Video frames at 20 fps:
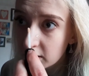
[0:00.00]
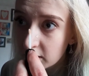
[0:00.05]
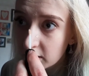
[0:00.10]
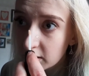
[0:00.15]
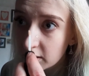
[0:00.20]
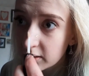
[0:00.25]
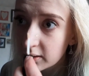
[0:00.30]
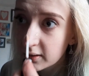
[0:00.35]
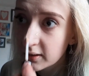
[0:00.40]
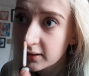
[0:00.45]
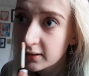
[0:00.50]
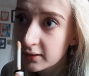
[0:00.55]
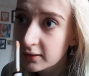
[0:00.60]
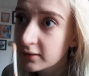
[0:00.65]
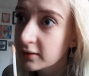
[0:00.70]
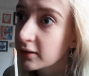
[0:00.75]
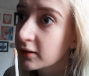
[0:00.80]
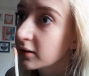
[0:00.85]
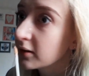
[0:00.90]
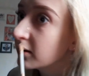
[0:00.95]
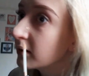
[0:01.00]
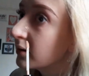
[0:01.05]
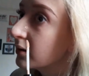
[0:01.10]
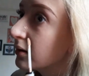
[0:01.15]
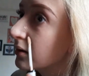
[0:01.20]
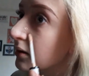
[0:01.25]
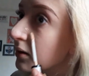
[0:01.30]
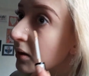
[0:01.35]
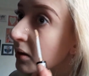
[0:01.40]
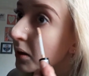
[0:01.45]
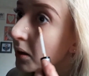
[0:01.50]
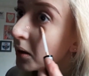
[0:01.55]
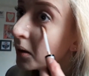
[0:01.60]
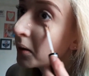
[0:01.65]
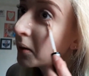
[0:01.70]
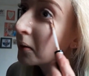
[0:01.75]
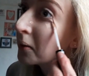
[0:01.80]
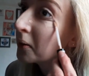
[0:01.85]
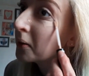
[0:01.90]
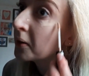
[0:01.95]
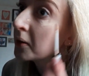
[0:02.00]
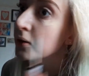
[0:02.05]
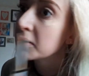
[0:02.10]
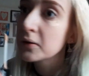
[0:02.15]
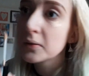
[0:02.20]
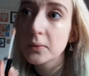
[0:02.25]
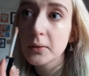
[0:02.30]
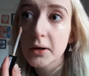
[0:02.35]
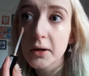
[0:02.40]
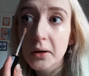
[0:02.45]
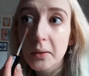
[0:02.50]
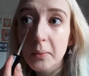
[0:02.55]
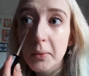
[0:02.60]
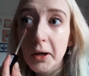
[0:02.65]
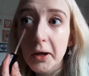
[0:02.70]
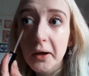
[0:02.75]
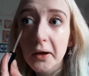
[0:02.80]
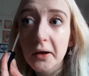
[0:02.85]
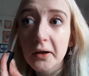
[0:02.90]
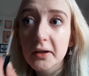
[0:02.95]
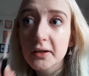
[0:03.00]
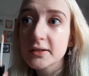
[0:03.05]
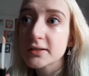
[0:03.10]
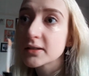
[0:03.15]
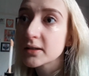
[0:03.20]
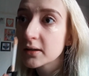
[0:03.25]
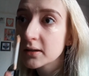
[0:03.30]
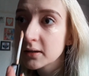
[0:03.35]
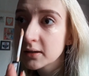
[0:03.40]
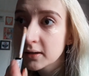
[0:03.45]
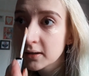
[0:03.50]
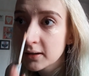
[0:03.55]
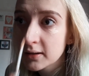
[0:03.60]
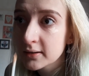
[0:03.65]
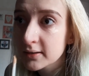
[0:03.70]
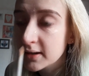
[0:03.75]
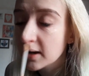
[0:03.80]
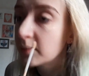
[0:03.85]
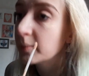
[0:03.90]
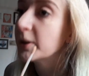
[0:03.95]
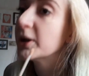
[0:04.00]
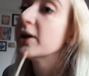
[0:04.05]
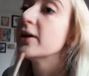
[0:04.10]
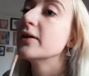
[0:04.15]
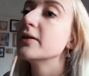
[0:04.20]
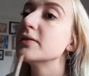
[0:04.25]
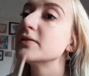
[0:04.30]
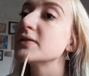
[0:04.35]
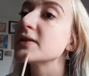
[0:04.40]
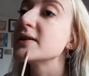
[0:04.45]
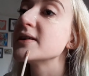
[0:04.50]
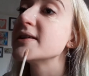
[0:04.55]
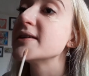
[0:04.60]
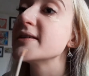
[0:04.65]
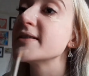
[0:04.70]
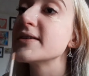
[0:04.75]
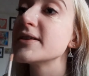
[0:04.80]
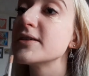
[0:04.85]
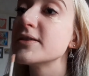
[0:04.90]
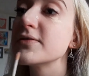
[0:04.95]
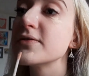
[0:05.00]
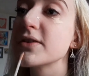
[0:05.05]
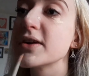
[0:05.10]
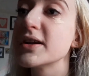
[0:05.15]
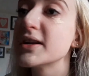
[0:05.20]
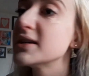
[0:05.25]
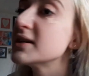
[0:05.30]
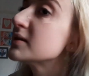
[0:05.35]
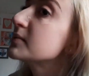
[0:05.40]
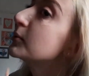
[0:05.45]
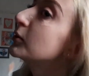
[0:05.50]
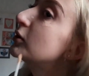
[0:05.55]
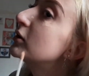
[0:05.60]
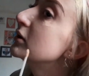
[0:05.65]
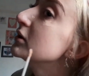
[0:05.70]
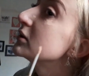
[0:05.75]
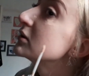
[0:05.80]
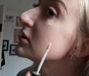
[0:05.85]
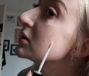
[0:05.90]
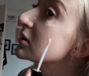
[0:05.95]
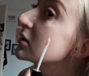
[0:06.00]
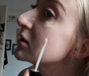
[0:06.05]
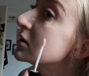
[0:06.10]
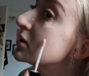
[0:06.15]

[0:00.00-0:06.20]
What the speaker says: I tend to do under my eyes, down my nose, and over any spots.